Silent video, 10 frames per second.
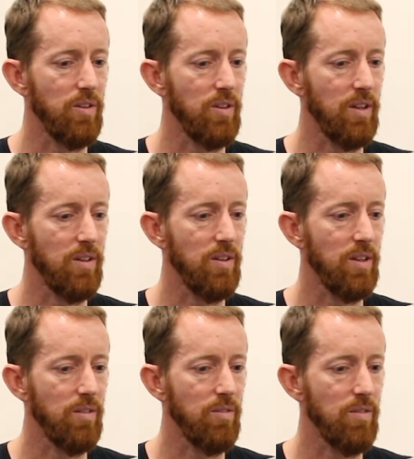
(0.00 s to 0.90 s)

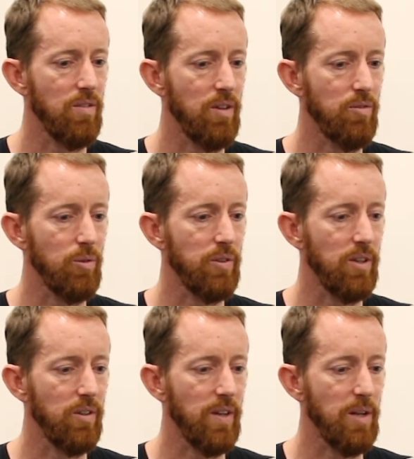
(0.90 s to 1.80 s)
and drill
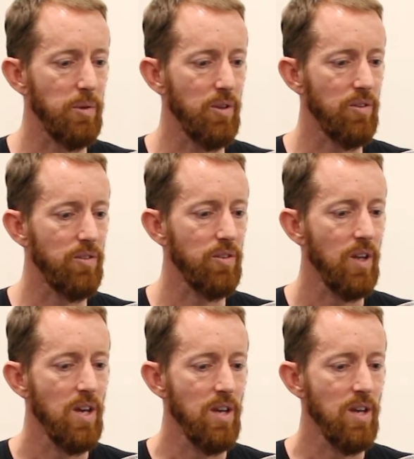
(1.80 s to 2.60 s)
down on that, because